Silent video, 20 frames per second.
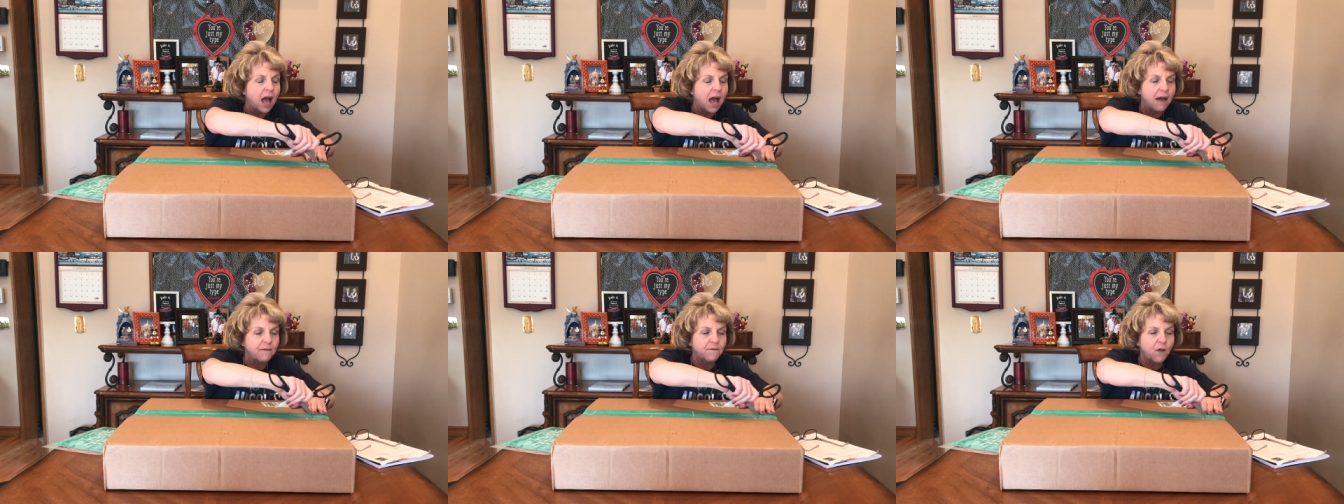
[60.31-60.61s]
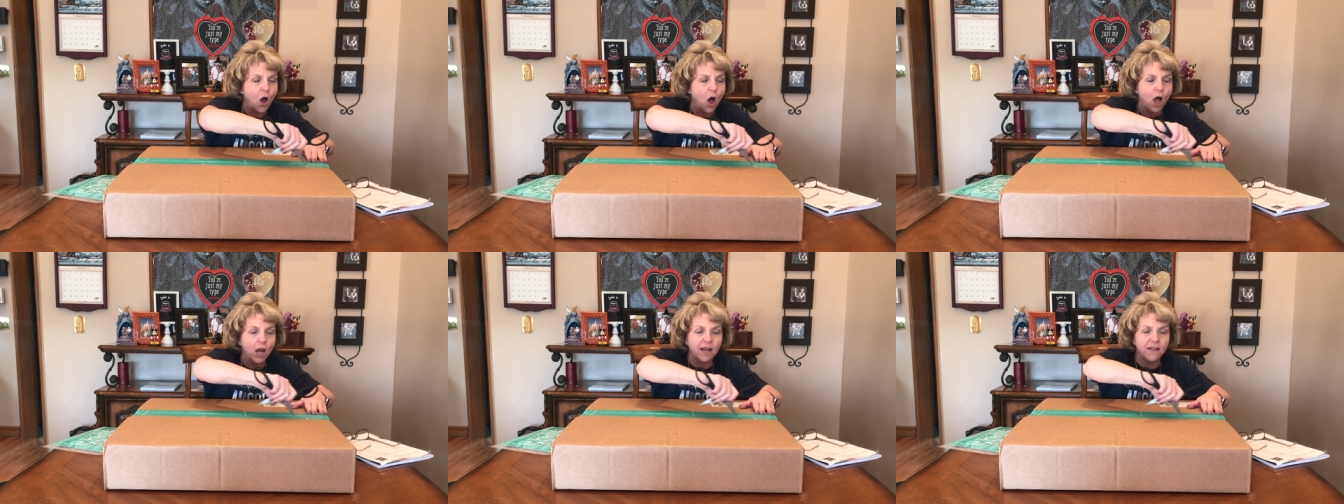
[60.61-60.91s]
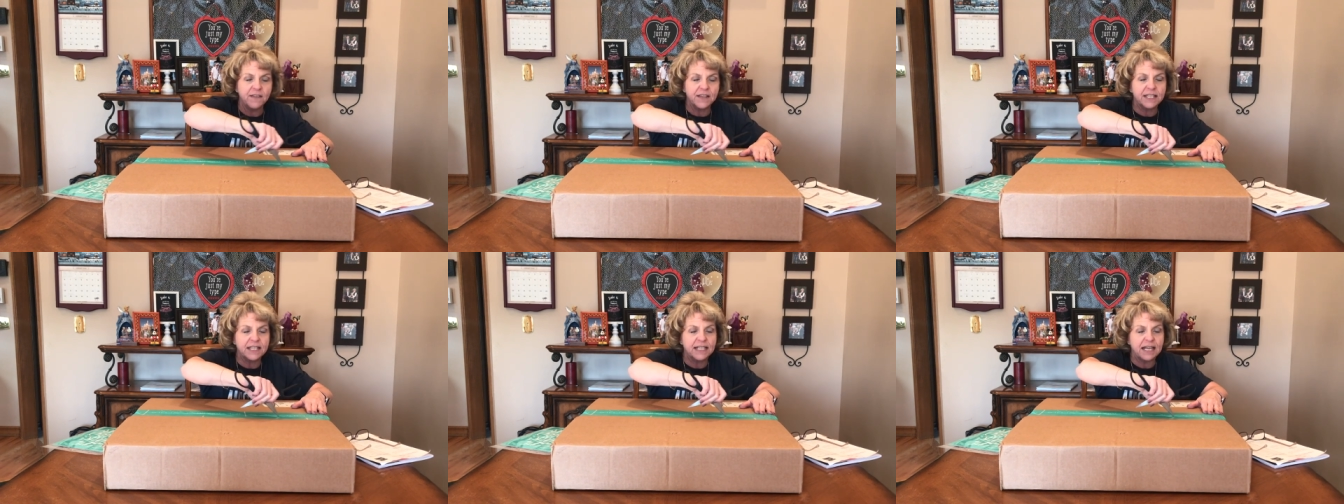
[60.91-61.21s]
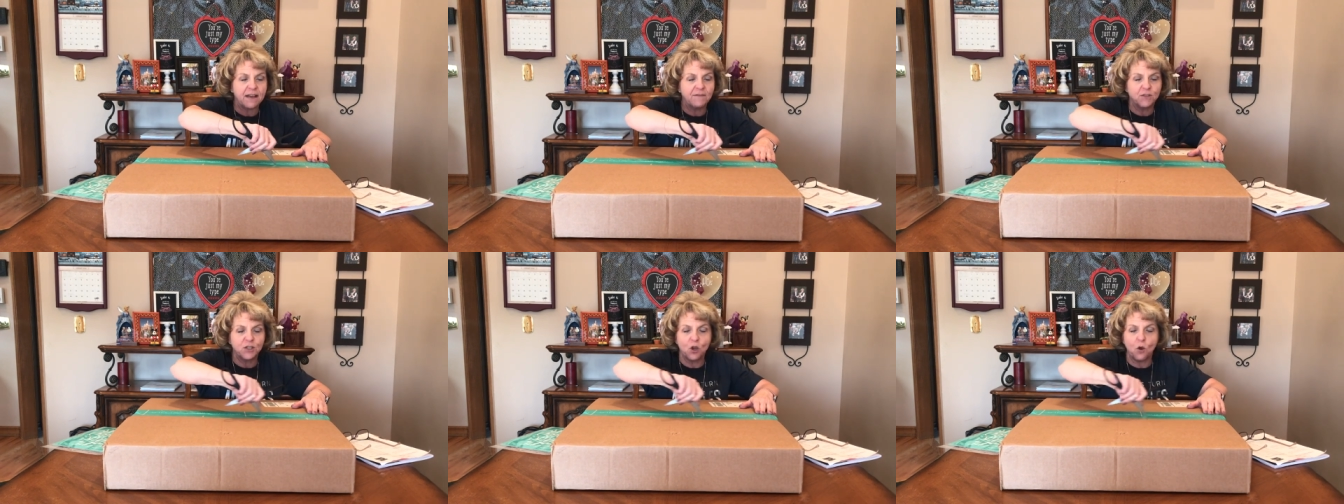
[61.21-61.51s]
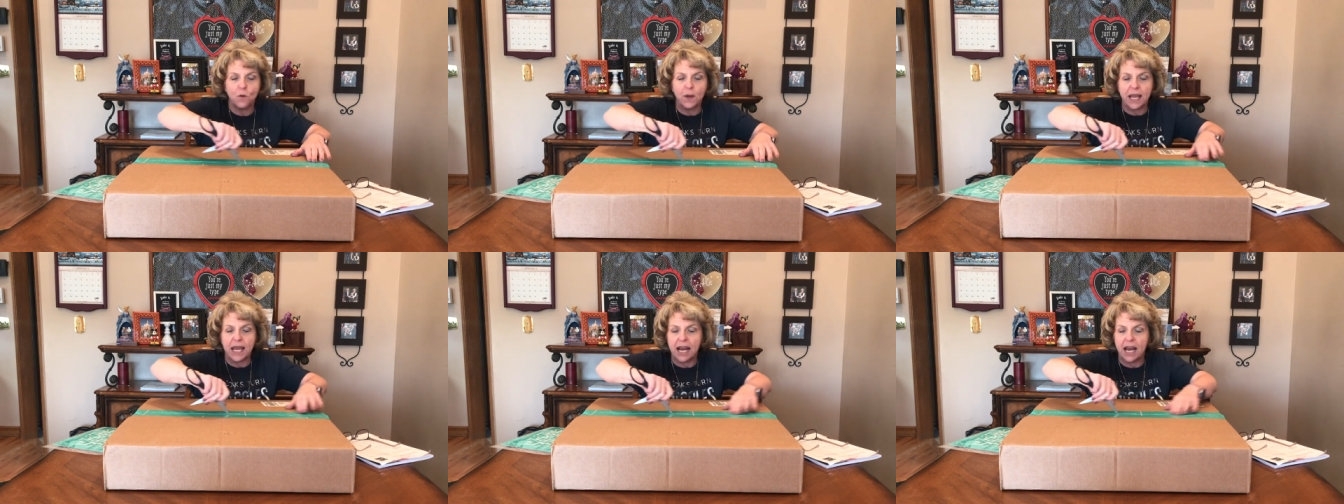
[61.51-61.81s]
of all of the stuff.
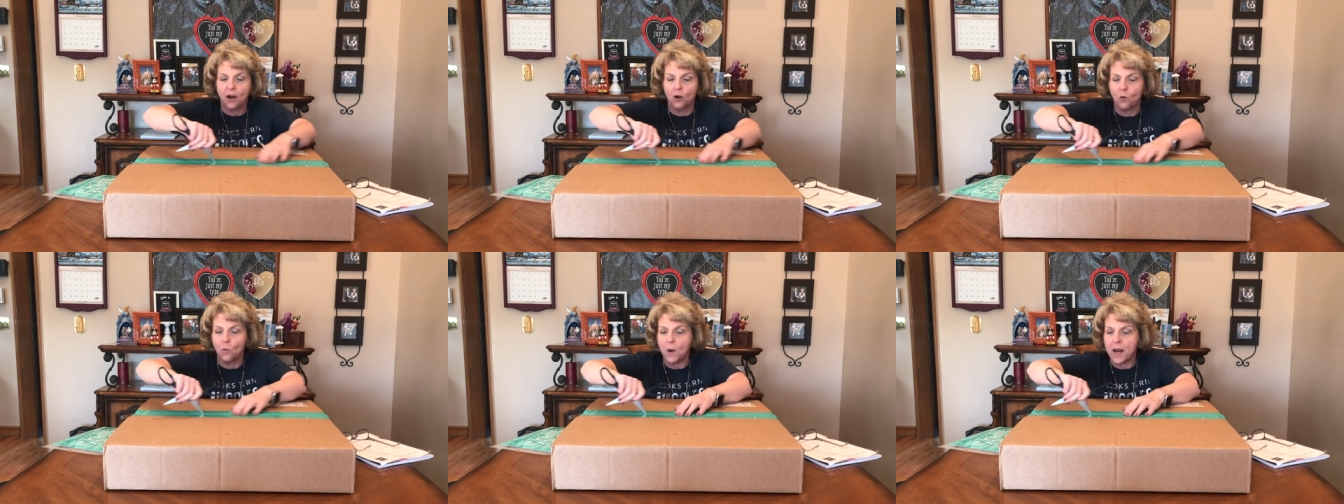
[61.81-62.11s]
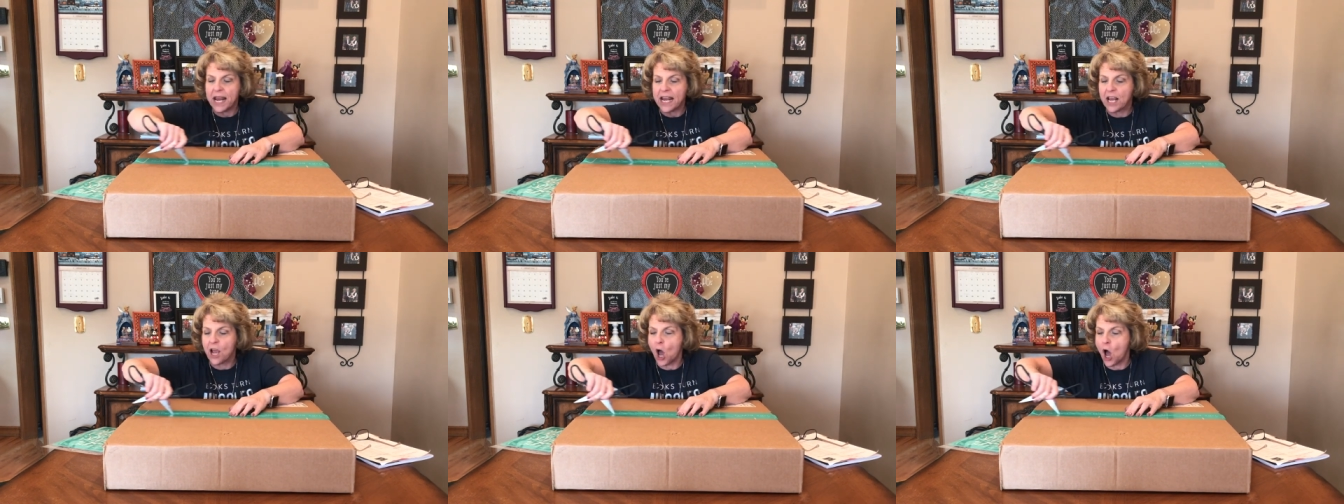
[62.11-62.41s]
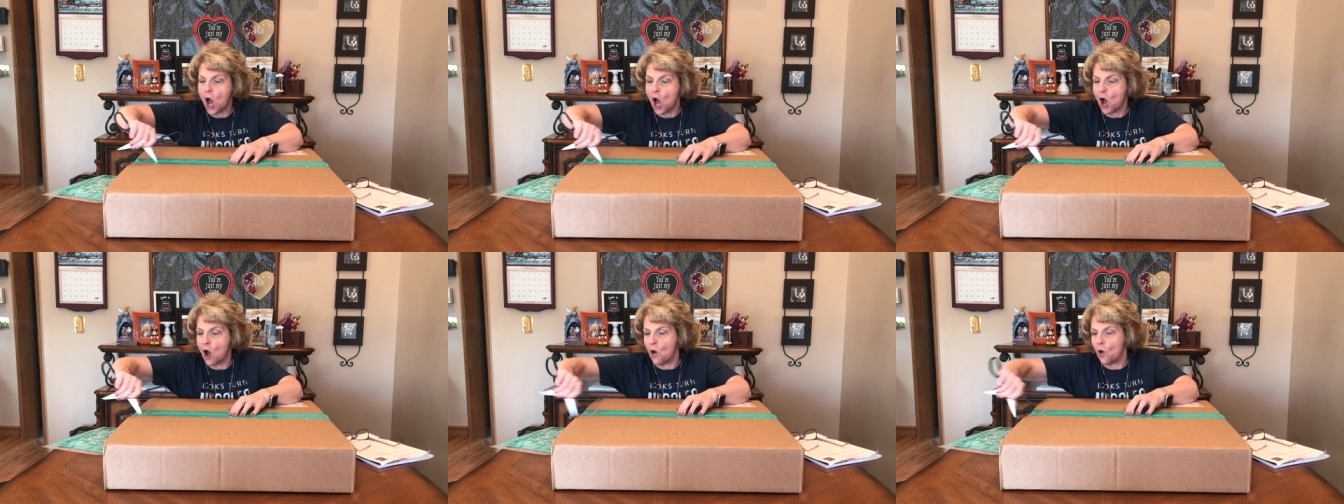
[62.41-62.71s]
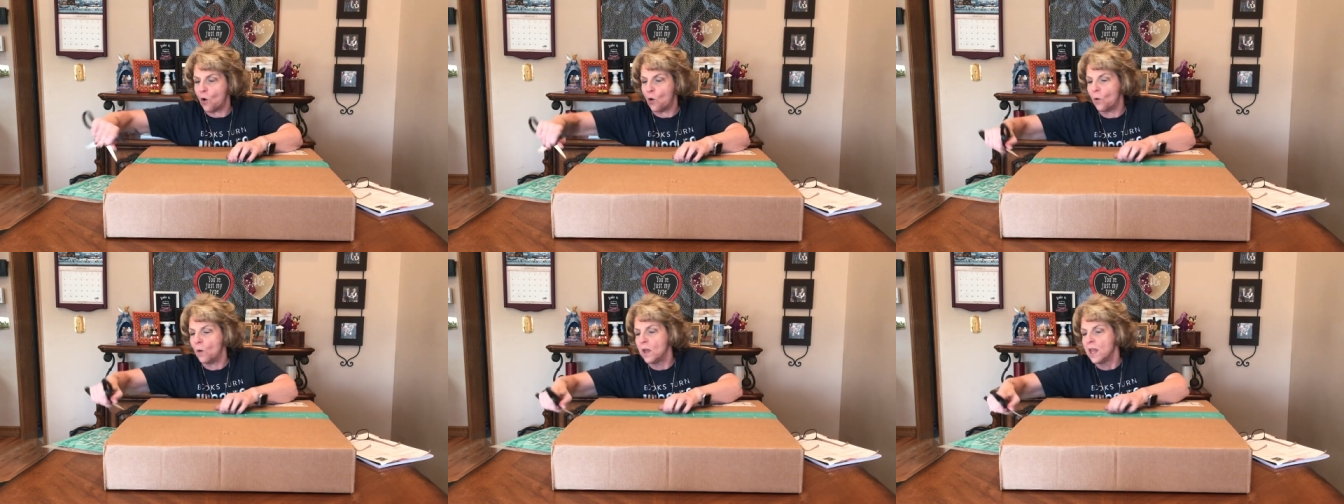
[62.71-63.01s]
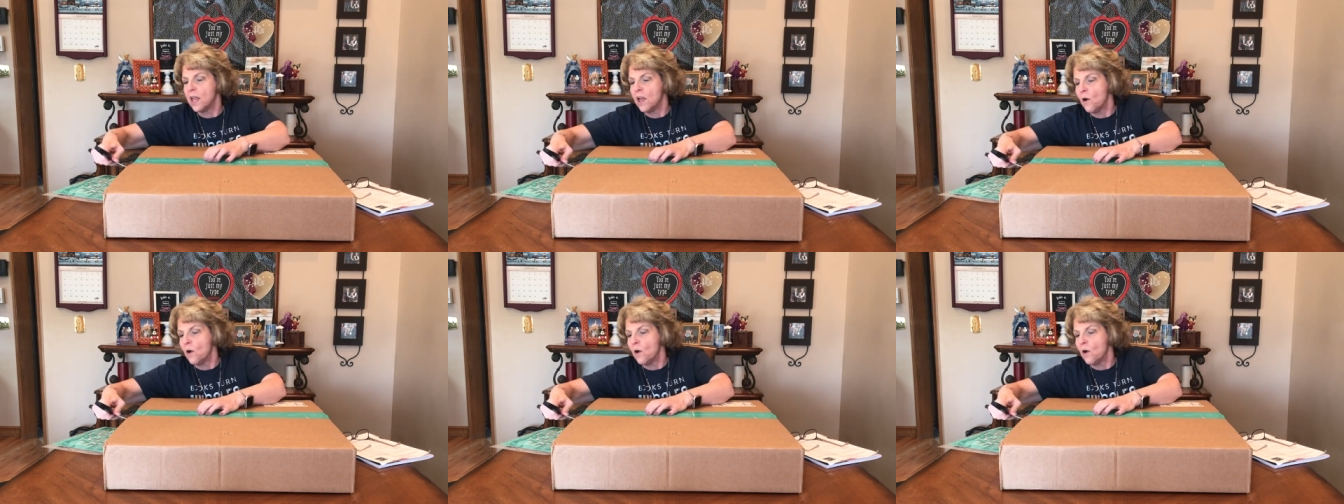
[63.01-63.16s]
So here we go.